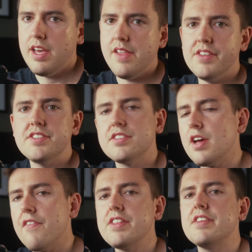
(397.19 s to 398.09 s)
And this is
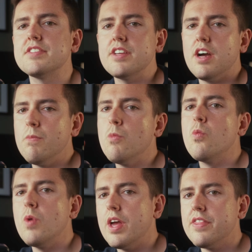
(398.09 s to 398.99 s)
stuff that doesn't
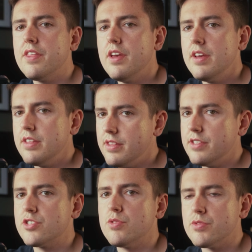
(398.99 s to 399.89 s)
come with the
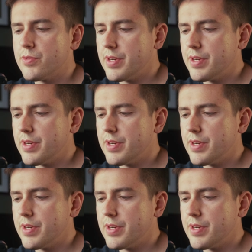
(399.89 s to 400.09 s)
shoulder